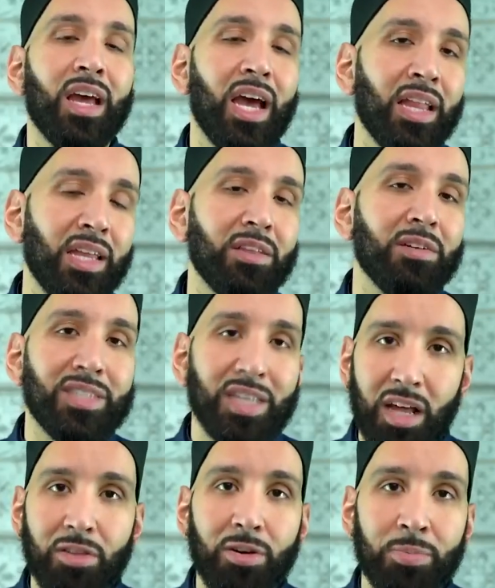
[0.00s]
And then there's
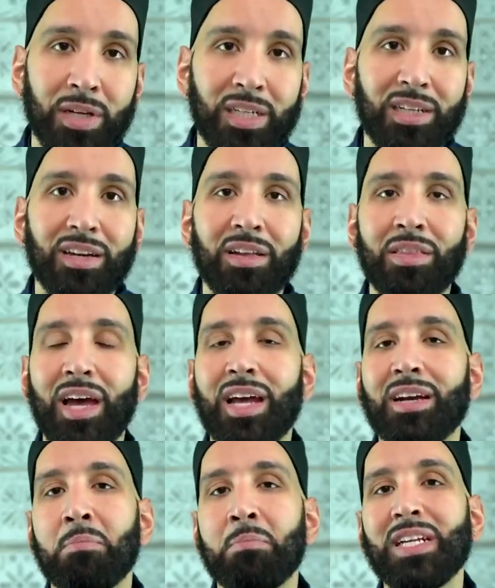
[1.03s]
another opinion that
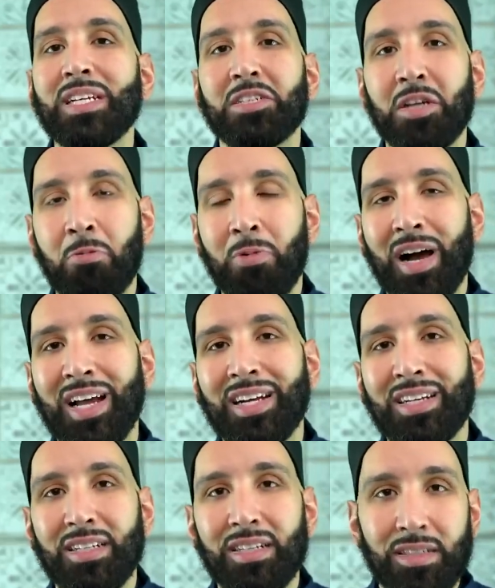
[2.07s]
min Shawwal,
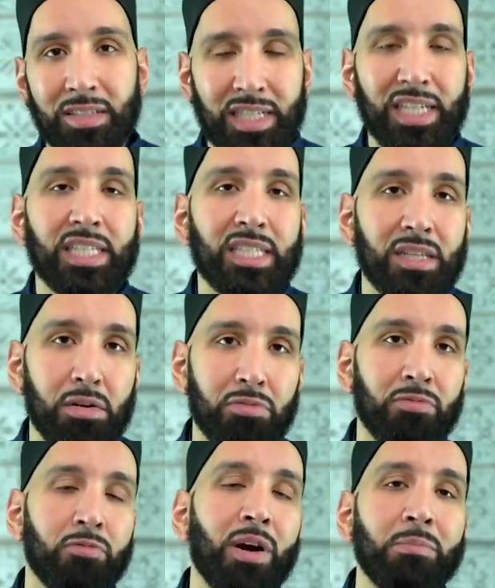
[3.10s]
six
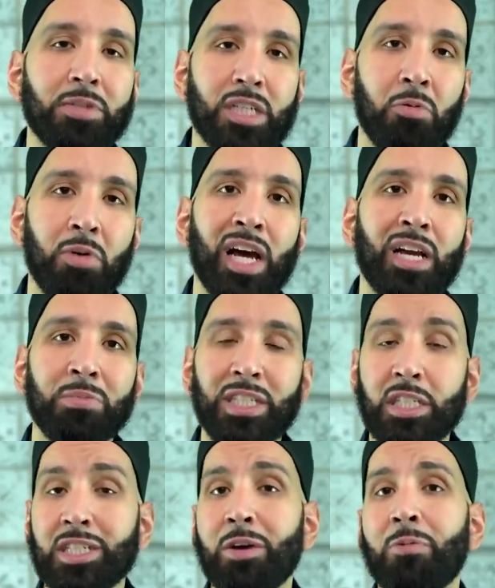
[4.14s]
from Shawwal,
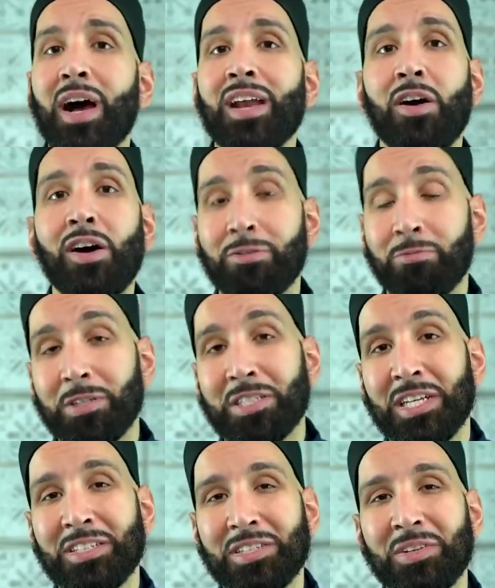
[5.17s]
means Shawwal onwards.
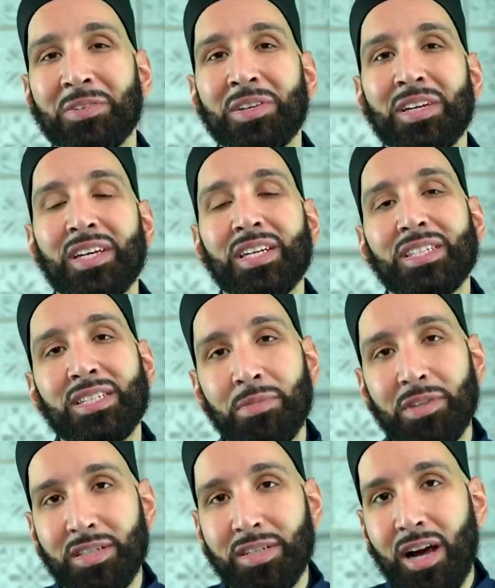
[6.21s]
And so some of
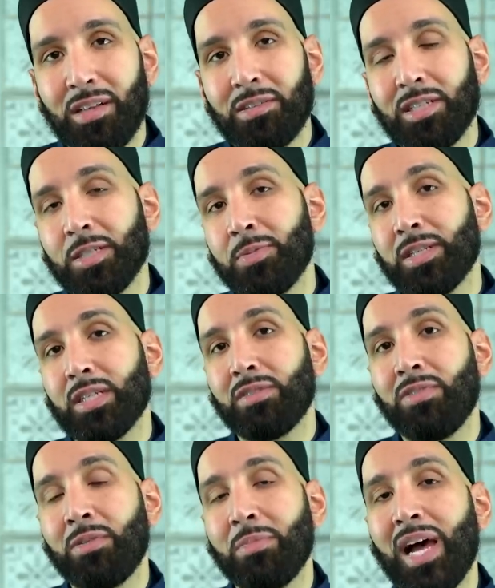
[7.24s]
the scholars, especially
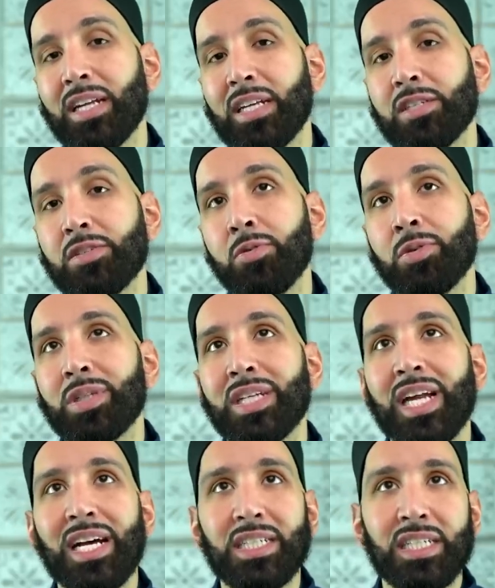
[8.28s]
from the Maliki school, did
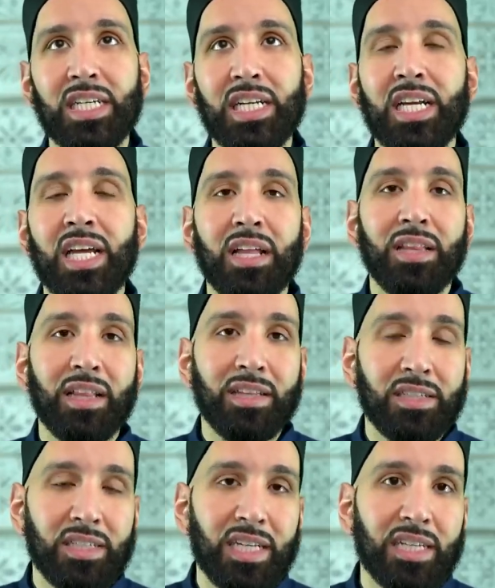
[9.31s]
not see that the
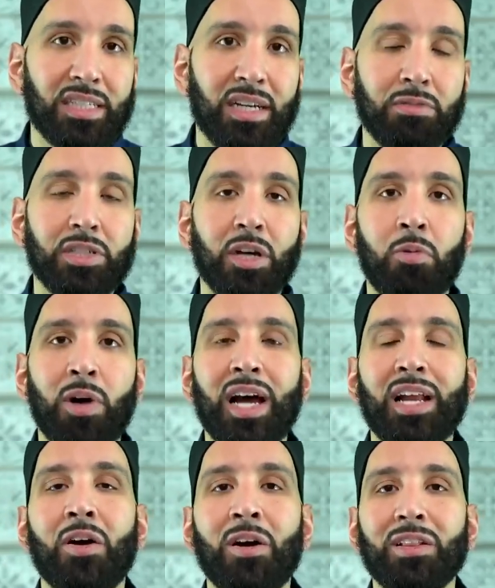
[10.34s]
six of
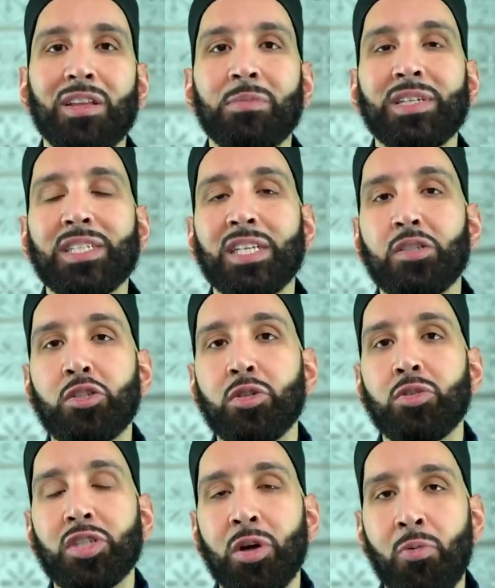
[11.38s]
Shawwal are limited to
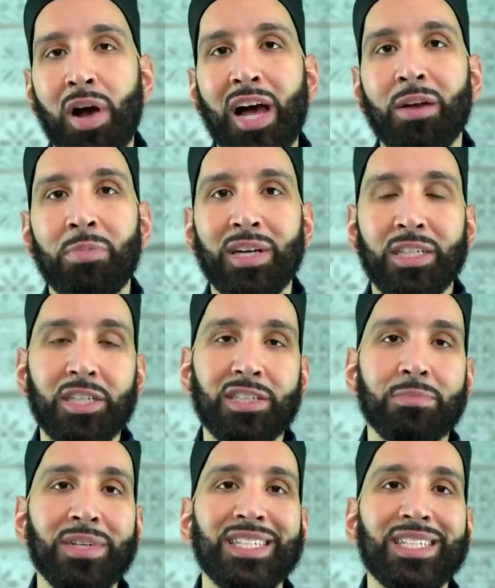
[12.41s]
Shawwal, but it just
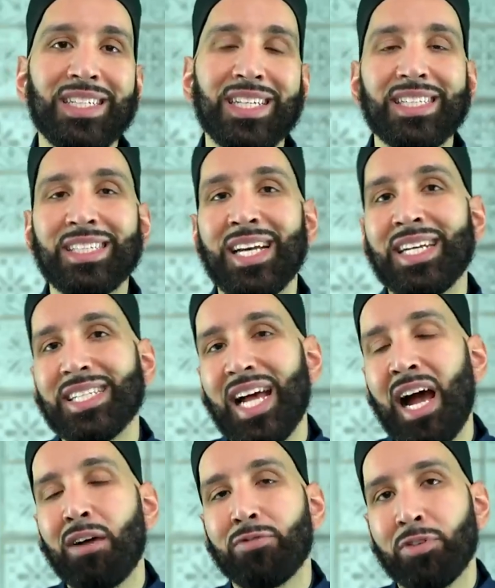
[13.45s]
means 6 days
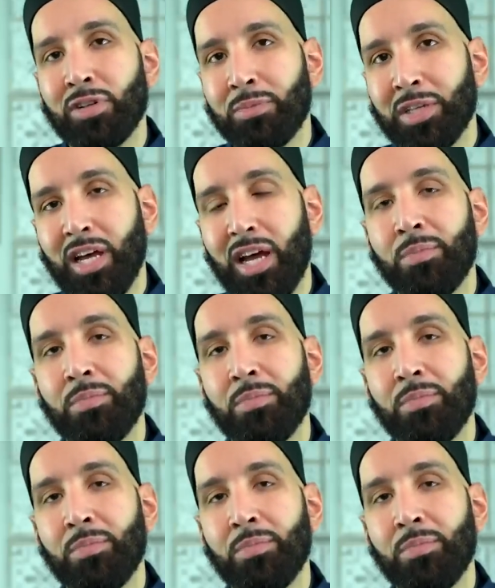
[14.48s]
after Ramadan.